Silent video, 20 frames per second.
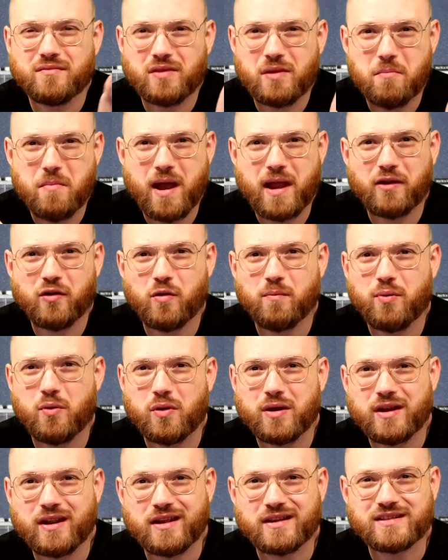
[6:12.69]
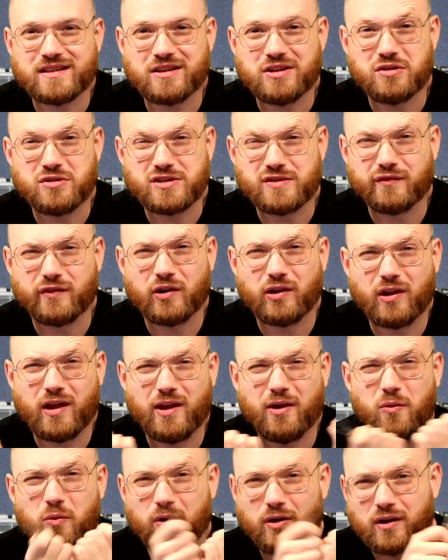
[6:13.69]
the micro point isn't used for a
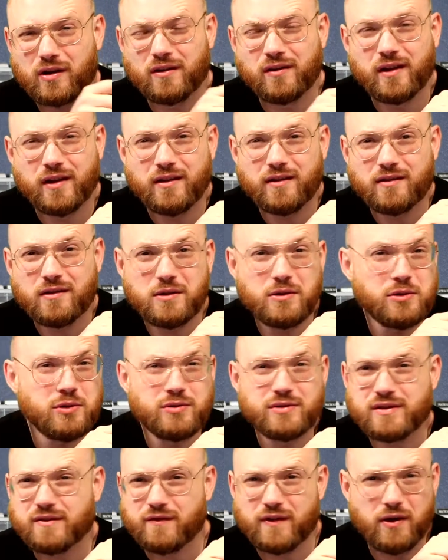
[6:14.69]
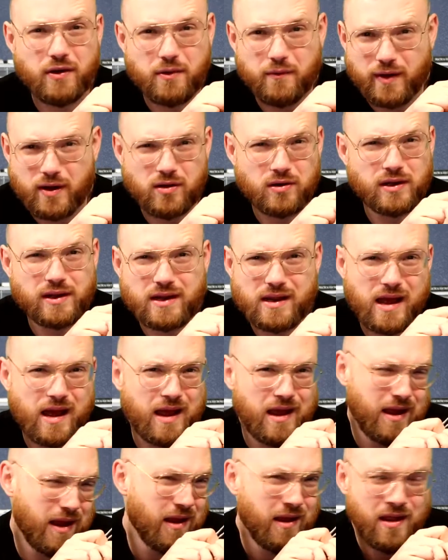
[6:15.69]
lot of work. You use it very rarely.
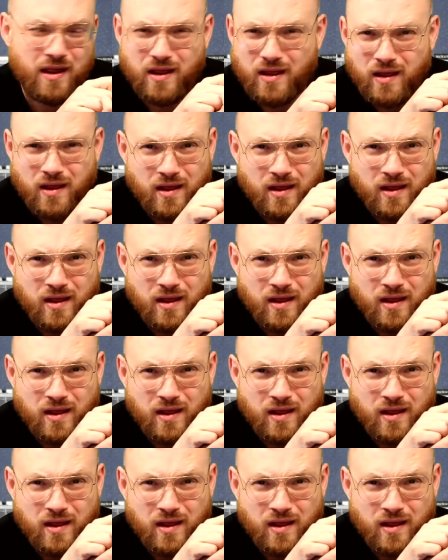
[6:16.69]
I